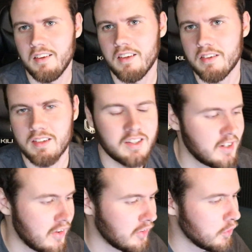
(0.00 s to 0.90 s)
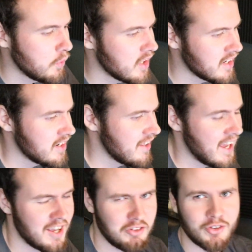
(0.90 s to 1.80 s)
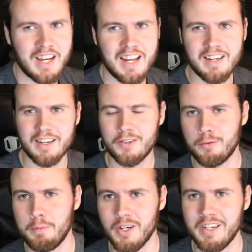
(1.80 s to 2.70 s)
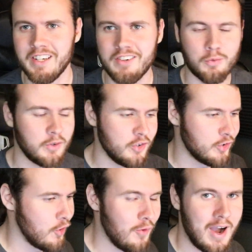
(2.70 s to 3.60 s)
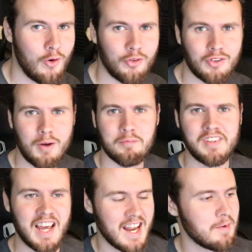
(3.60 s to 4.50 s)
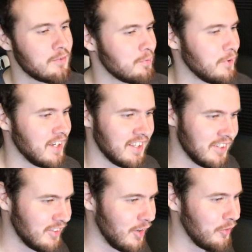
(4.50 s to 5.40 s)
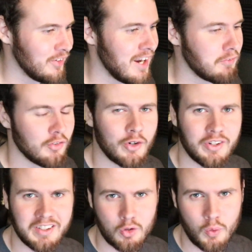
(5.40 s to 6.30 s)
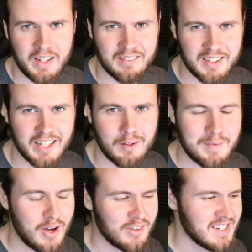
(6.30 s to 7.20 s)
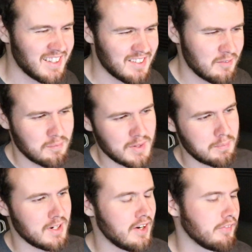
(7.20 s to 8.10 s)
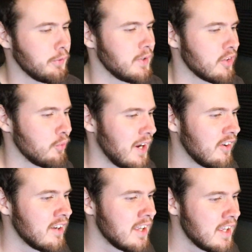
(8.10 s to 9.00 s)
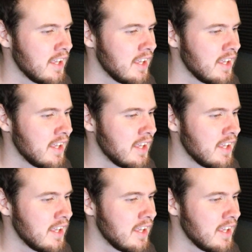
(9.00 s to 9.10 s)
is another one that you kind of experience when you go out sometimes, but you know, you never really quite think about it. Maybe every once in a while.